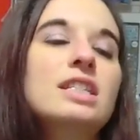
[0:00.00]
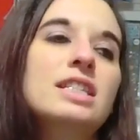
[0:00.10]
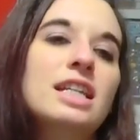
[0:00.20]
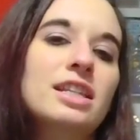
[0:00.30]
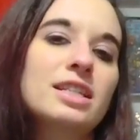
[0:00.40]
to
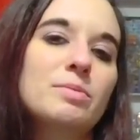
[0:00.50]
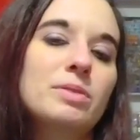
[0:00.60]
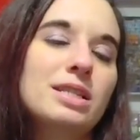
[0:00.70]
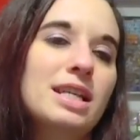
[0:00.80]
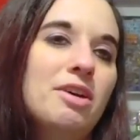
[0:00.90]
see how this
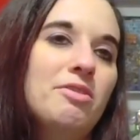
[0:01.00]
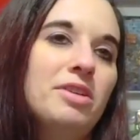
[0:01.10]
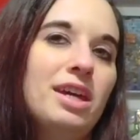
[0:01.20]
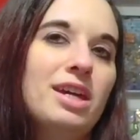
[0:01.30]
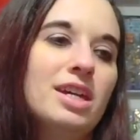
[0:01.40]
plays
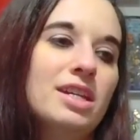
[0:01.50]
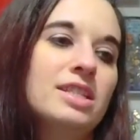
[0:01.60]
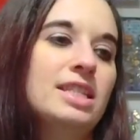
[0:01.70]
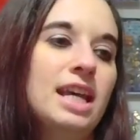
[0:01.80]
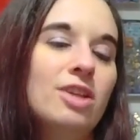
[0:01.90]
out and
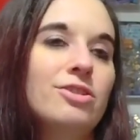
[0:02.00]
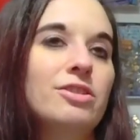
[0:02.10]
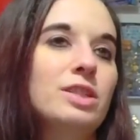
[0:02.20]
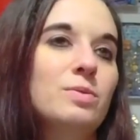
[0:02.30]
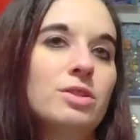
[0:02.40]
see how long
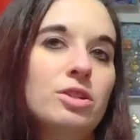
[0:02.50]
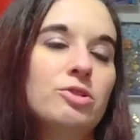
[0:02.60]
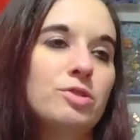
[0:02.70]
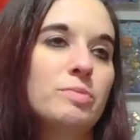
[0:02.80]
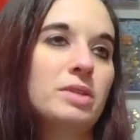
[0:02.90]
this one
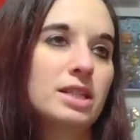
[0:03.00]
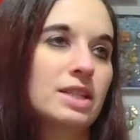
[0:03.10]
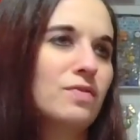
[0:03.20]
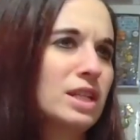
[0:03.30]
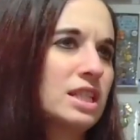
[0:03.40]
goes, because
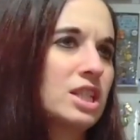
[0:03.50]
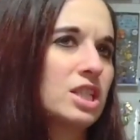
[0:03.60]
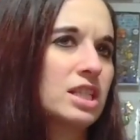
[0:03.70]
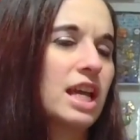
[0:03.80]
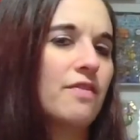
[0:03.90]
Evanescence
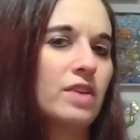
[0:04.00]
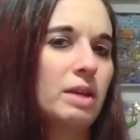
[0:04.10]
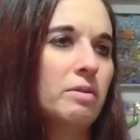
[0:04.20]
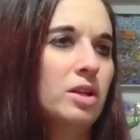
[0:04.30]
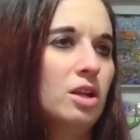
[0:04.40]
does have
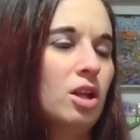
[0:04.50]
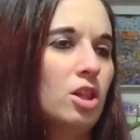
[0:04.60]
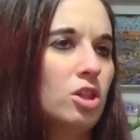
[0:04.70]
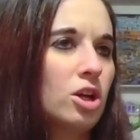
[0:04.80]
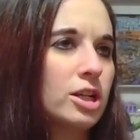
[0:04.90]
a
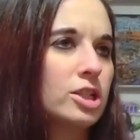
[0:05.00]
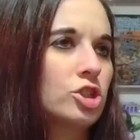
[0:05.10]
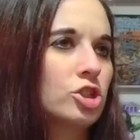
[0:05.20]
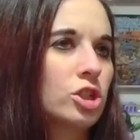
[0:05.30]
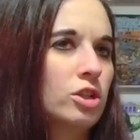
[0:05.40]
large